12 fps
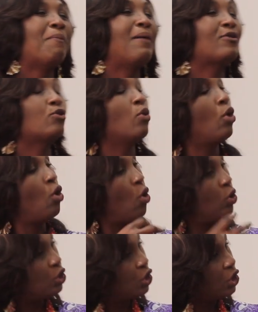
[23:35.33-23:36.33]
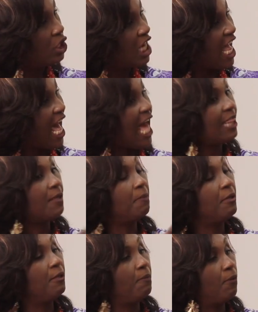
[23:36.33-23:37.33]
but to coach other
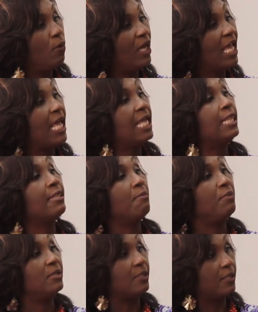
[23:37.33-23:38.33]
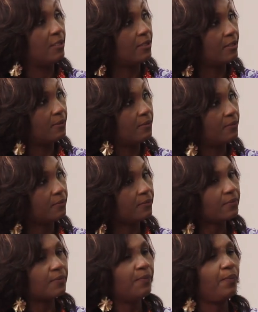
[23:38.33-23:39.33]
people in the business
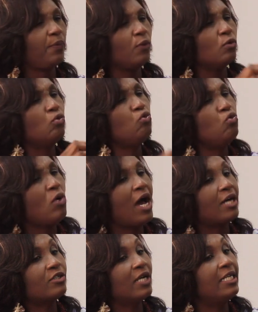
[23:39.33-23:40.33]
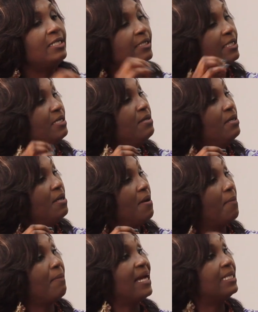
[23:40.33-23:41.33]
who actually see
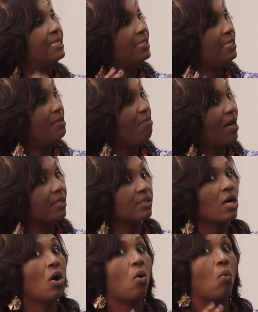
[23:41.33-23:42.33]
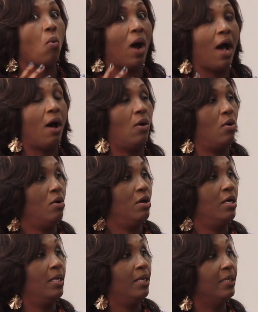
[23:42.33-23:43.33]
my team as wow,
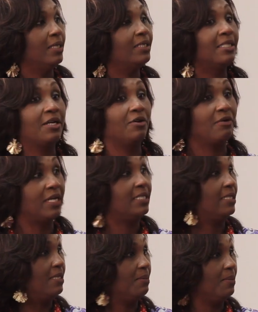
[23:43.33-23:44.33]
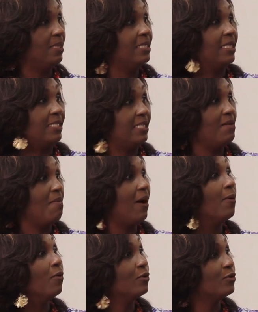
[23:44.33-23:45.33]
this is a great team. This is a team
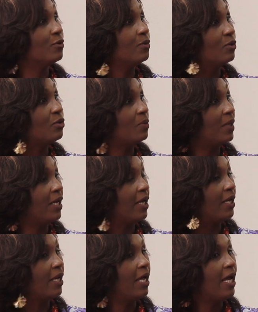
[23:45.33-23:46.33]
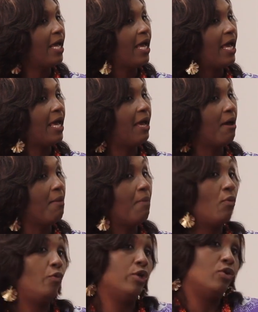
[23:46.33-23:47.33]
I want to, to be in.
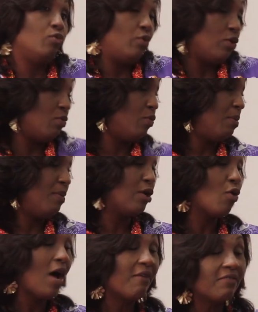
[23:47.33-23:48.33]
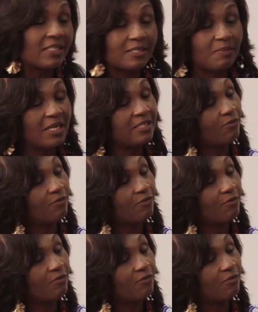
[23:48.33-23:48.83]
Um, we, we, we may not have the space